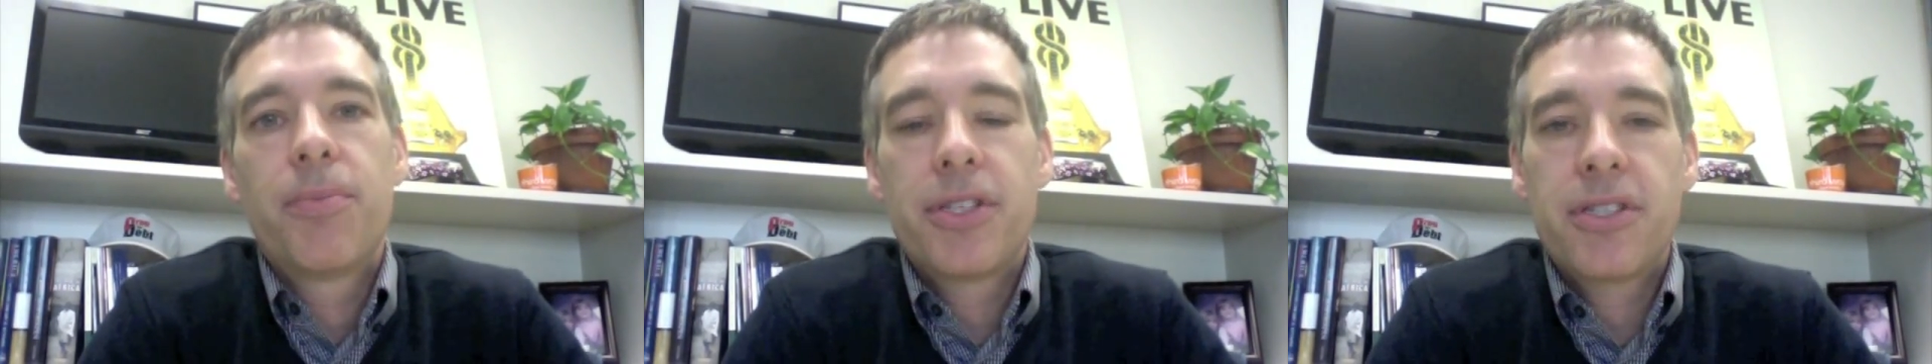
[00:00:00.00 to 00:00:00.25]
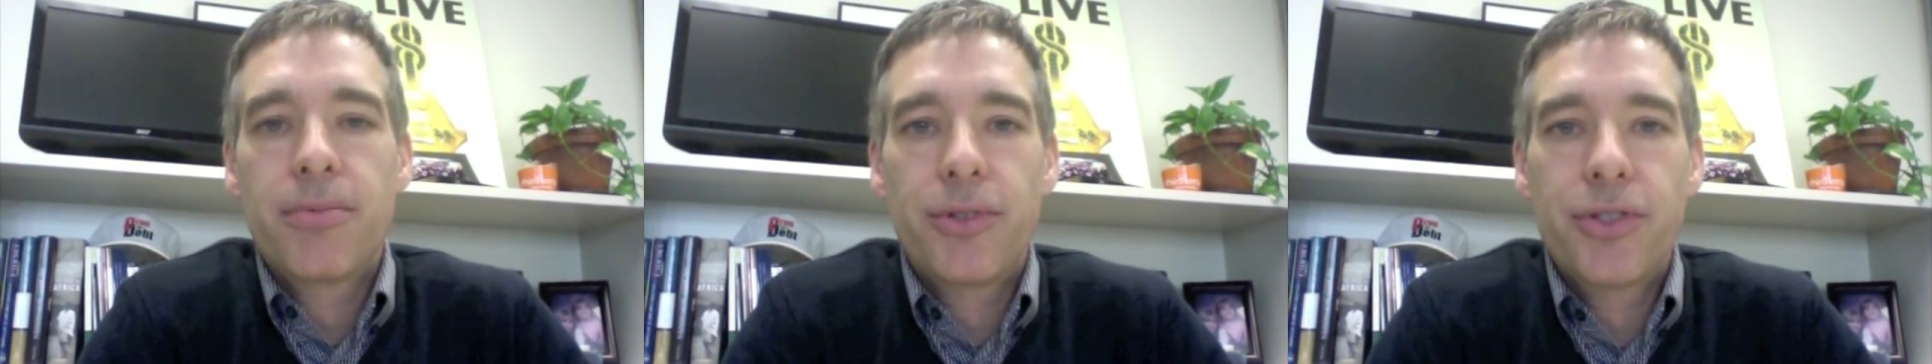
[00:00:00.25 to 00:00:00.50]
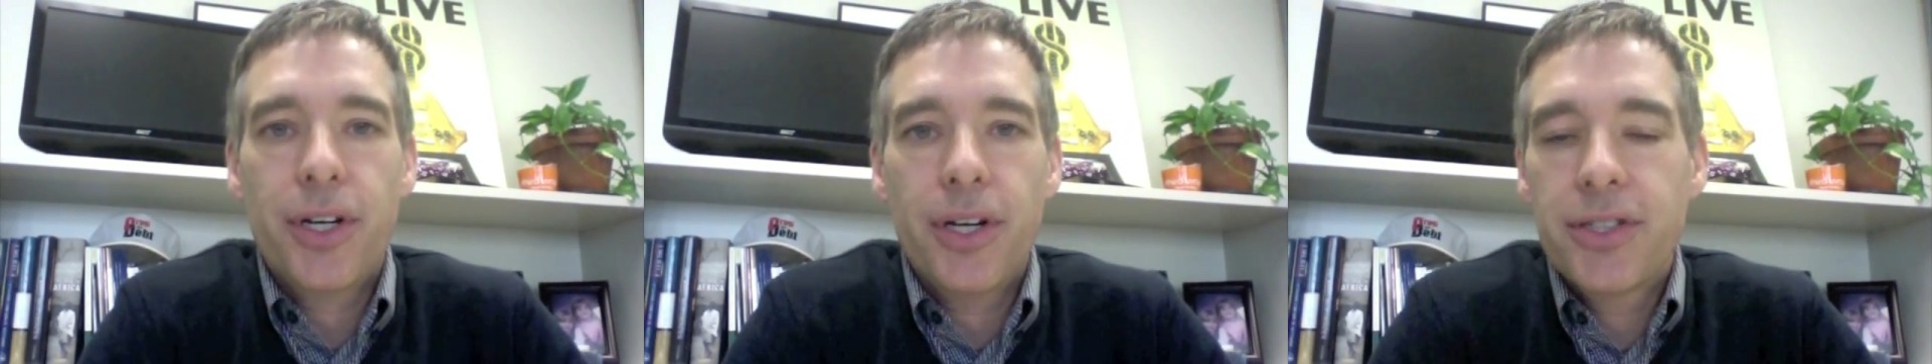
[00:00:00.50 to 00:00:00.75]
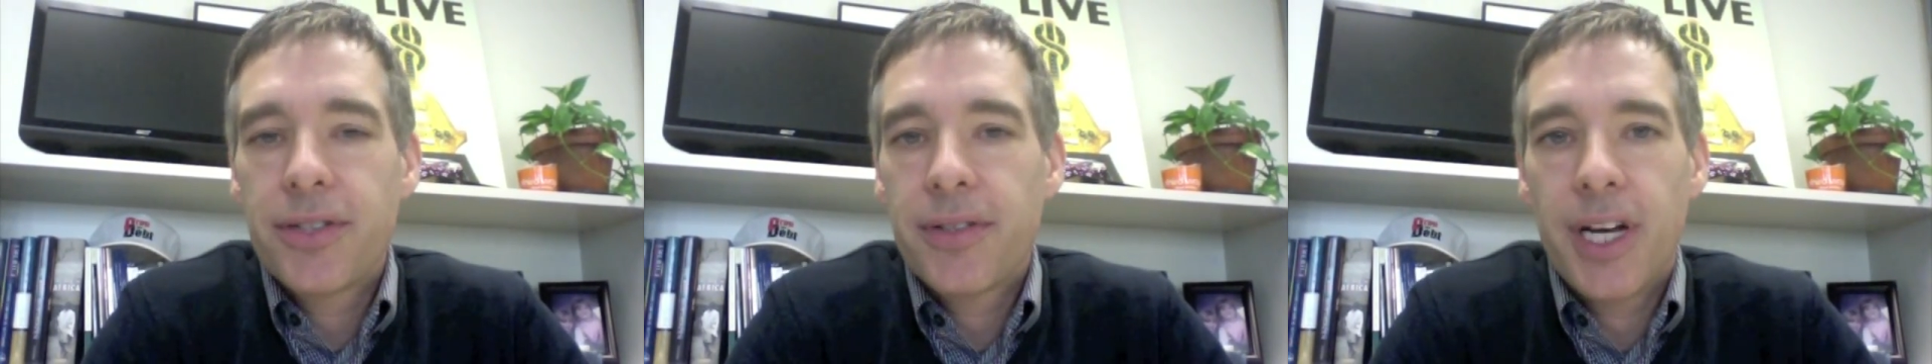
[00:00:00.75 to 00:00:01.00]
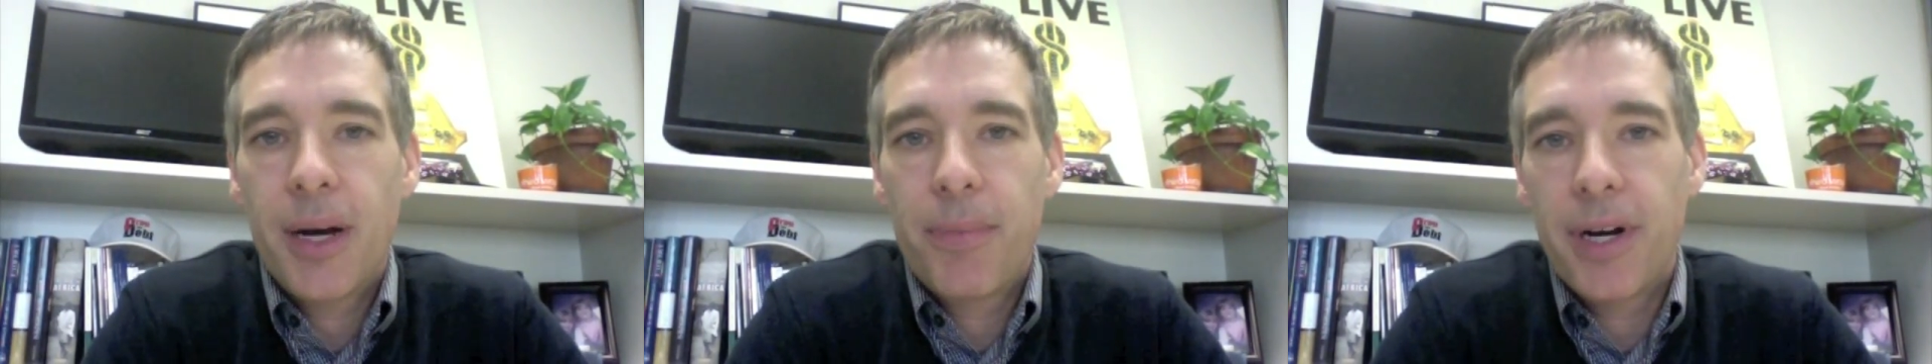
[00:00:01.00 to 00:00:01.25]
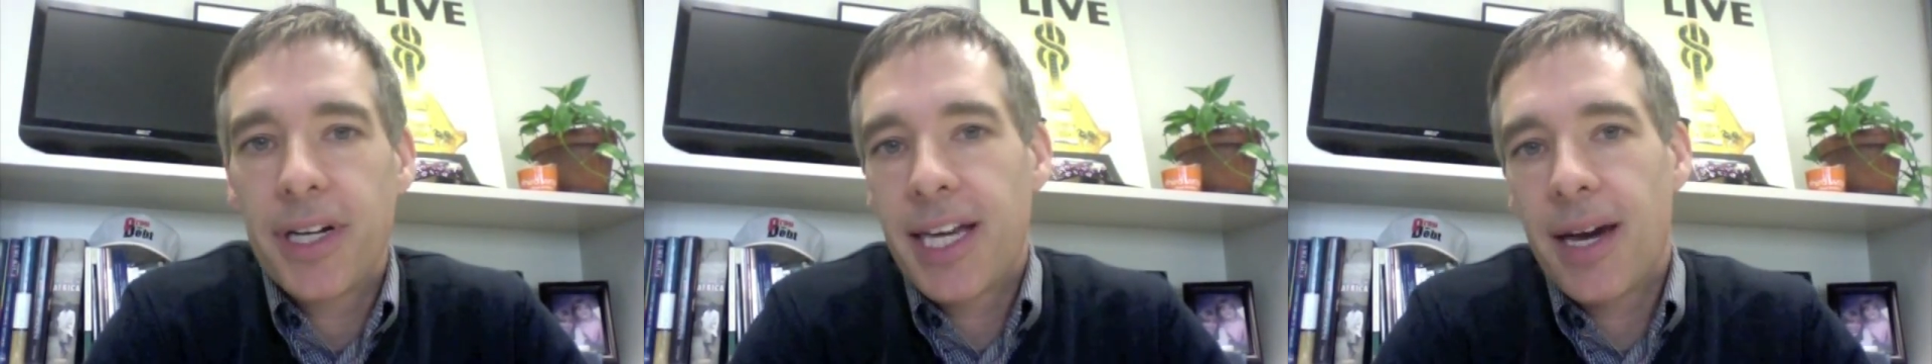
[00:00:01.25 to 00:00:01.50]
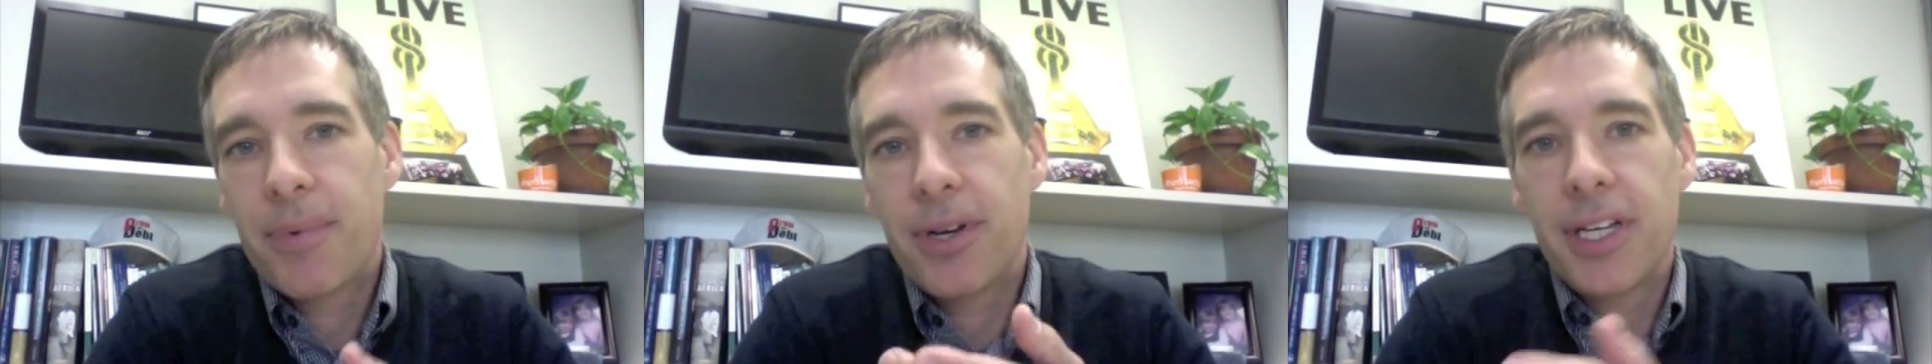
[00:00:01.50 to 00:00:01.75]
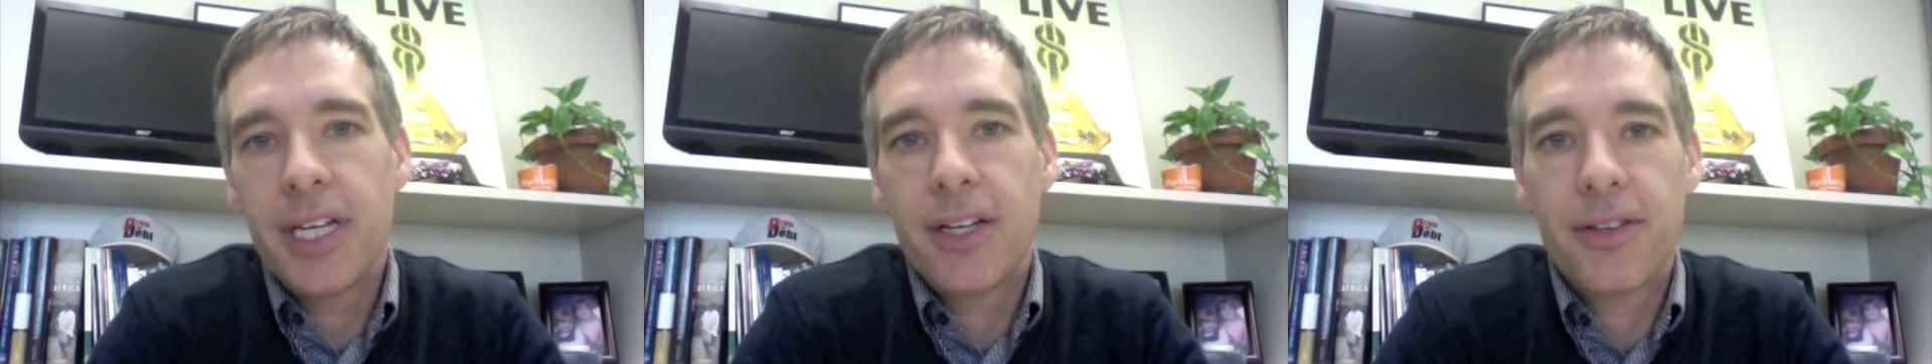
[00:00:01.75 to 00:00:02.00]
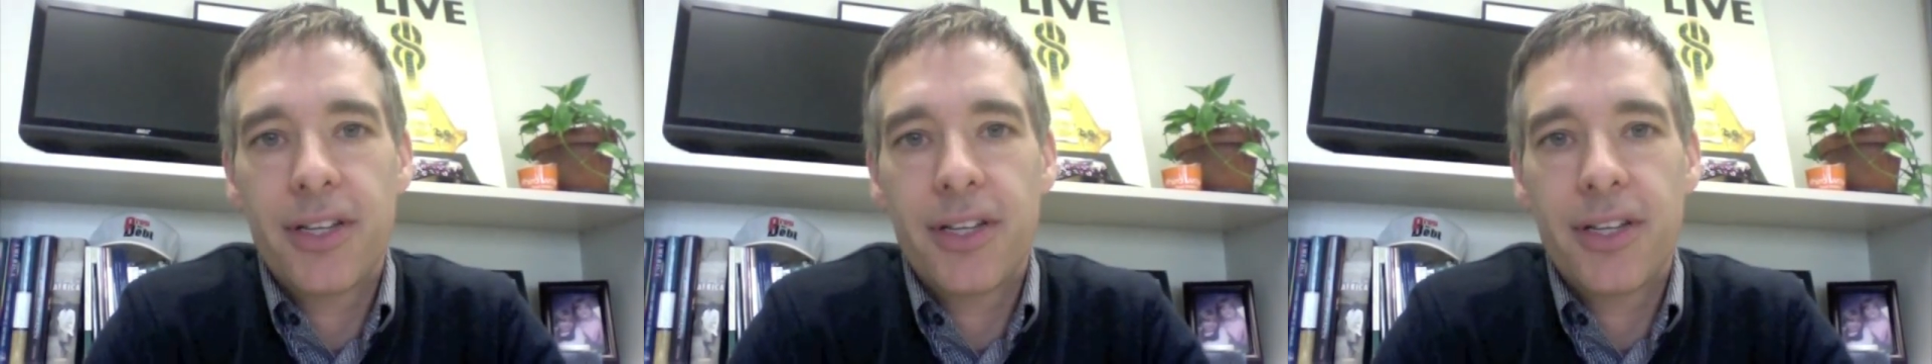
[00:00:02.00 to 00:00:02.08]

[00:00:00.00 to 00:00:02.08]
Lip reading: Episcopal Church up on Capitol Hill.